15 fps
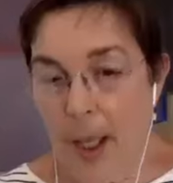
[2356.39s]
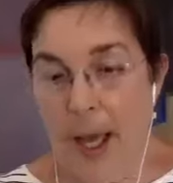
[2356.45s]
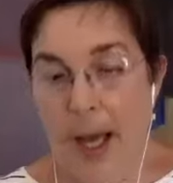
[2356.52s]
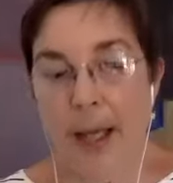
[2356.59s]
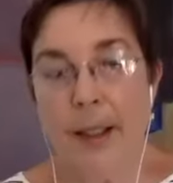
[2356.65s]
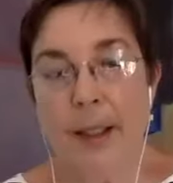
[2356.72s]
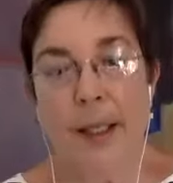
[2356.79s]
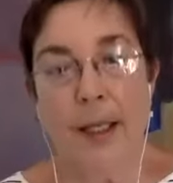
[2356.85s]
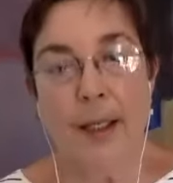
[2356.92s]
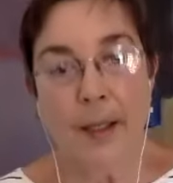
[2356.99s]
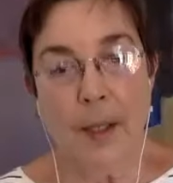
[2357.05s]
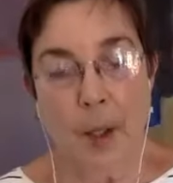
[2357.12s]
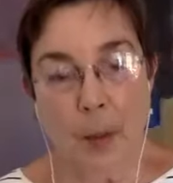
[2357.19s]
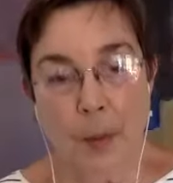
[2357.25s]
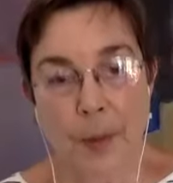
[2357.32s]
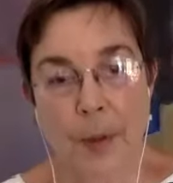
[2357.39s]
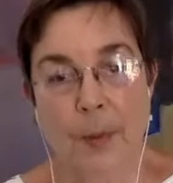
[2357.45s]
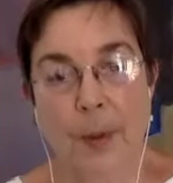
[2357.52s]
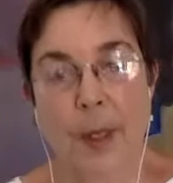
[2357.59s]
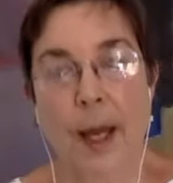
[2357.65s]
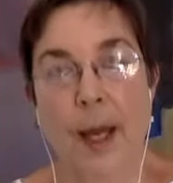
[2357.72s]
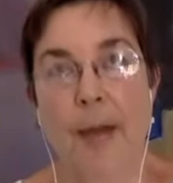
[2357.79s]
And let's hope
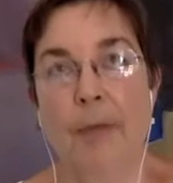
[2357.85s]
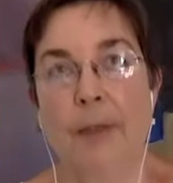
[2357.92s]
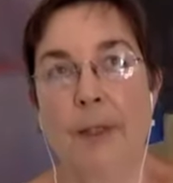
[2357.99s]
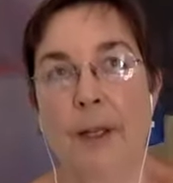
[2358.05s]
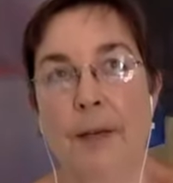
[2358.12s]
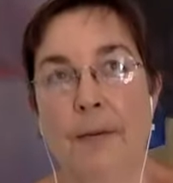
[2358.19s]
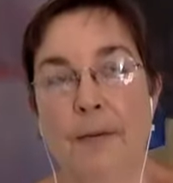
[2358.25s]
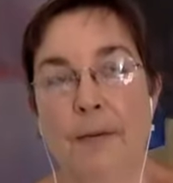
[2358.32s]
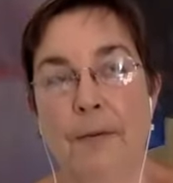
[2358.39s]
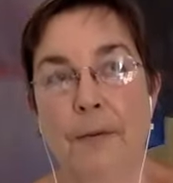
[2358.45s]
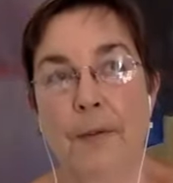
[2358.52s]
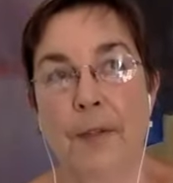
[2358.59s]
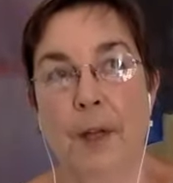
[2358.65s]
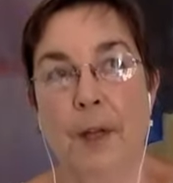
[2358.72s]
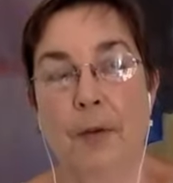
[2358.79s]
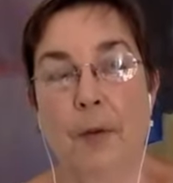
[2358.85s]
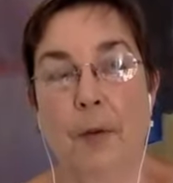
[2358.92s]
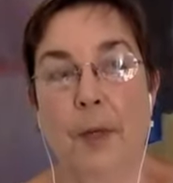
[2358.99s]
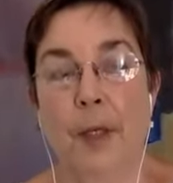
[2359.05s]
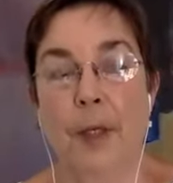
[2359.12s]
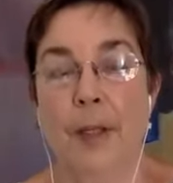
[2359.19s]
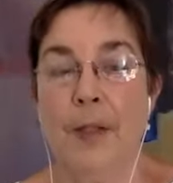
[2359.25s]
that we have enough
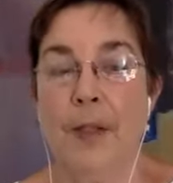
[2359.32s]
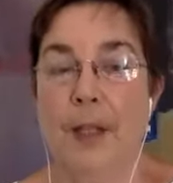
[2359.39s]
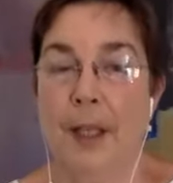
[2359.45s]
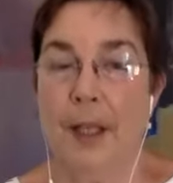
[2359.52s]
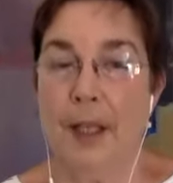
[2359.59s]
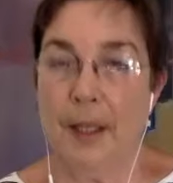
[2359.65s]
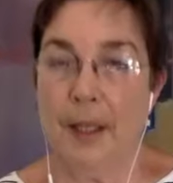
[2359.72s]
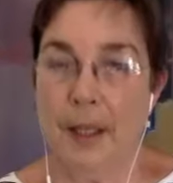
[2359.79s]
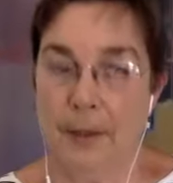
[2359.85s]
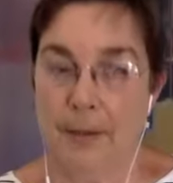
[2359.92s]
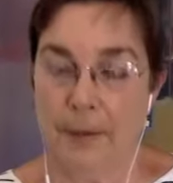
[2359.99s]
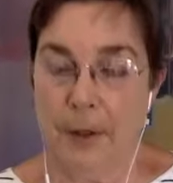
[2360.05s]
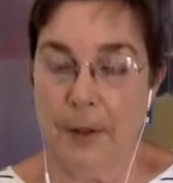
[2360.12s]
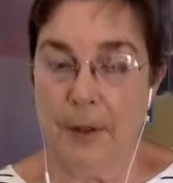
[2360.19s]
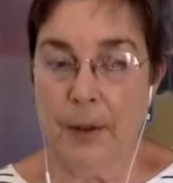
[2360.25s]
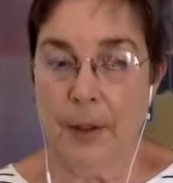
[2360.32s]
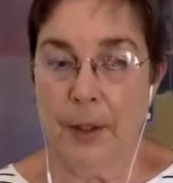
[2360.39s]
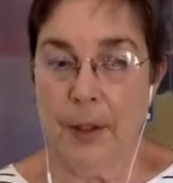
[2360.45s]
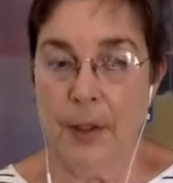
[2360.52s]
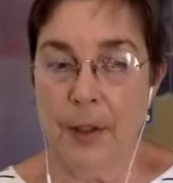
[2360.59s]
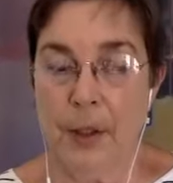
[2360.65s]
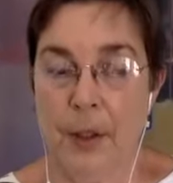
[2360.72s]
self-awareness and, again, enough
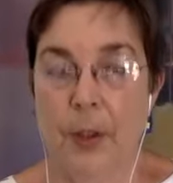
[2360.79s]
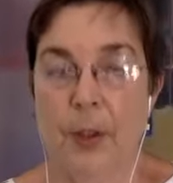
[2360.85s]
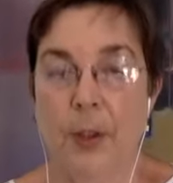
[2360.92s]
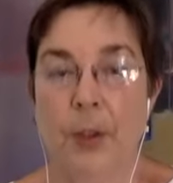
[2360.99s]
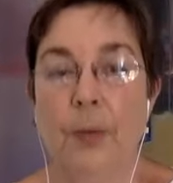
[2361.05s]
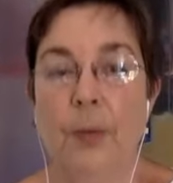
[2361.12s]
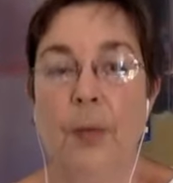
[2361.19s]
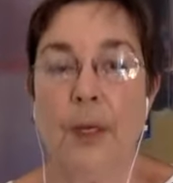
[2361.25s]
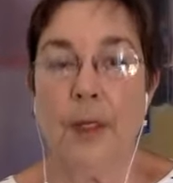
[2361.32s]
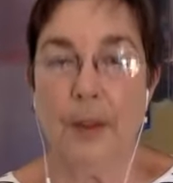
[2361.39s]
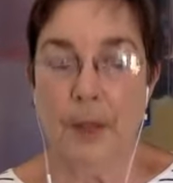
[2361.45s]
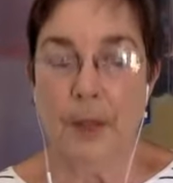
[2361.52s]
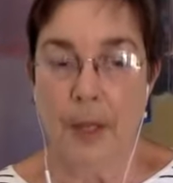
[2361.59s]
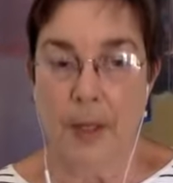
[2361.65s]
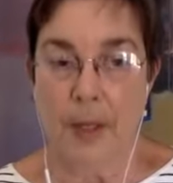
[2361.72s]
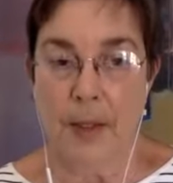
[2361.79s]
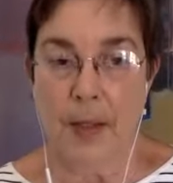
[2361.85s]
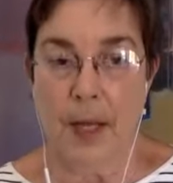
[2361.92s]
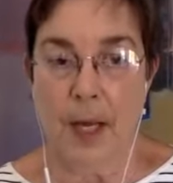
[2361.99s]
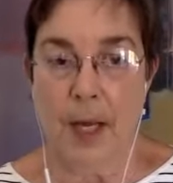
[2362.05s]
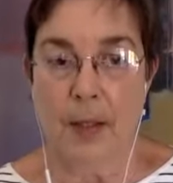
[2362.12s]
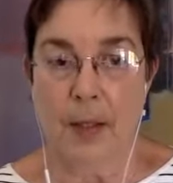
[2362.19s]
courage to recognize
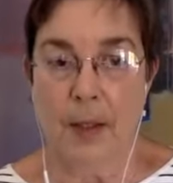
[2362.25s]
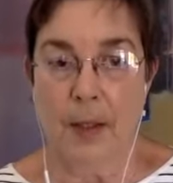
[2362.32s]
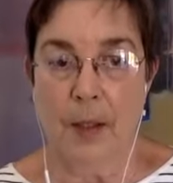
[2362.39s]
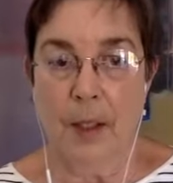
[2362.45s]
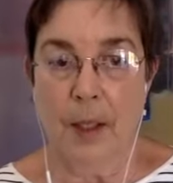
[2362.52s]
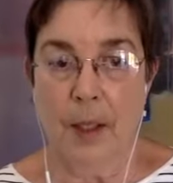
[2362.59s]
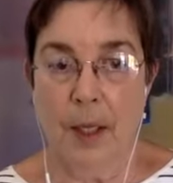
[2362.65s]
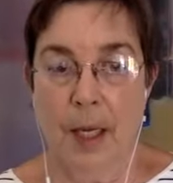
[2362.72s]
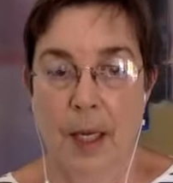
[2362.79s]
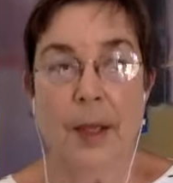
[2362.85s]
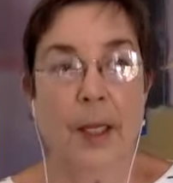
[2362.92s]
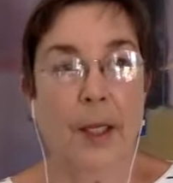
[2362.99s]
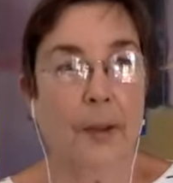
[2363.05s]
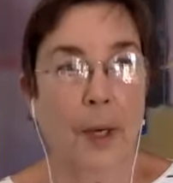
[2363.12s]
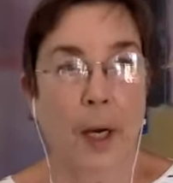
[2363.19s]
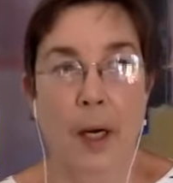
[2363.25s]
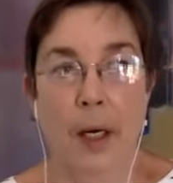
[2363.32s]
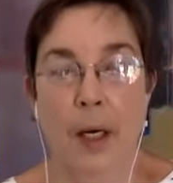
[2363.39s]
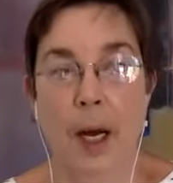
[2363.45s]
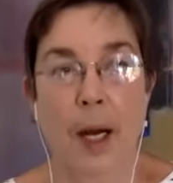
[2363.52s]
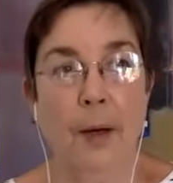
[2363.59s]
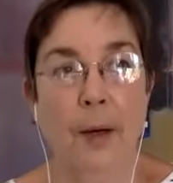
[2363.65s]
that. And
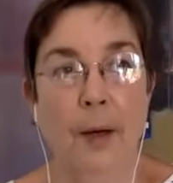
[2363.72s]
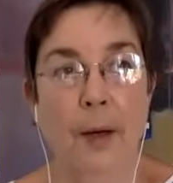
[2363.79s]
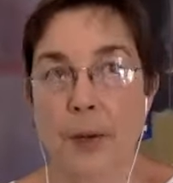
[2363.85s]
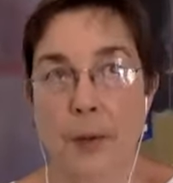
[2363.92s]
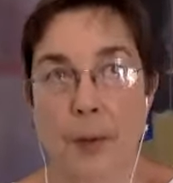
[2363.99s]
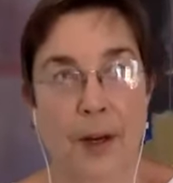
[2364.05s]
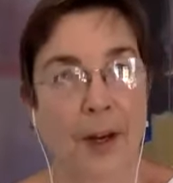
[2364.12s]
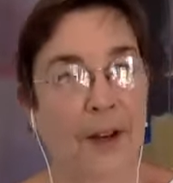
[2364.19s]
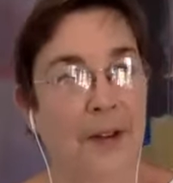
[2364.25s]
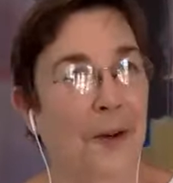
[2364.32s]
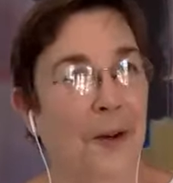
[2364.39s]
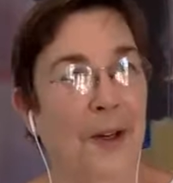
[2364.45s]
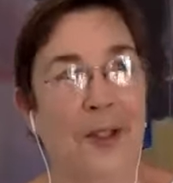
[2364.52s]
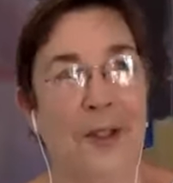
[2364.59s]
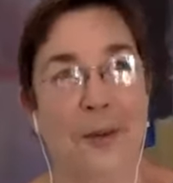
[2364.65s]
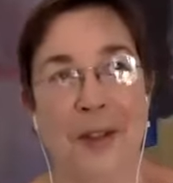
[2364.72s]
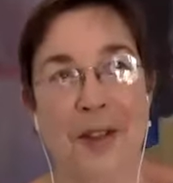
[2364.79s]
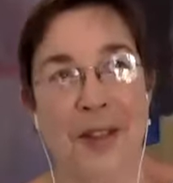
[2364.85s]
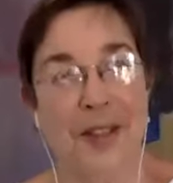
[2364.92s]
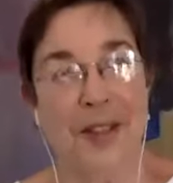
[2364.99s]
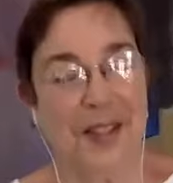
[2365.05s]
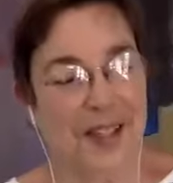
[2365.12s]
I worked
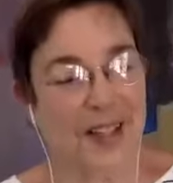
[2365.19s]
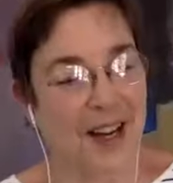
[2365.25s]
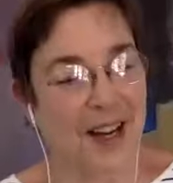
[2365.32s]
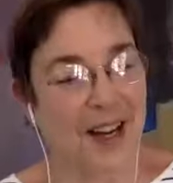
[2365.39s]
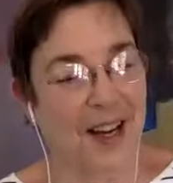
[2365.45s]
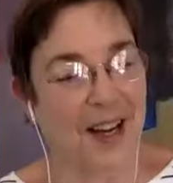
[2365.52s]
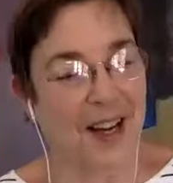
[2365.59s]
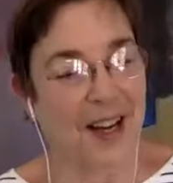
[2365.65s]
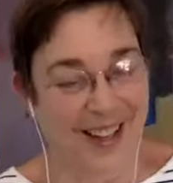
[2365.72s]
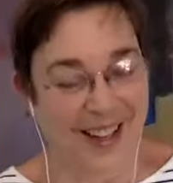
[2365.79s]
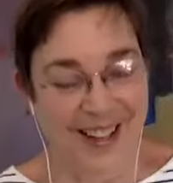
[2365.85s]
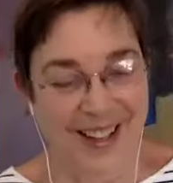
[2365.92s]
with this guy.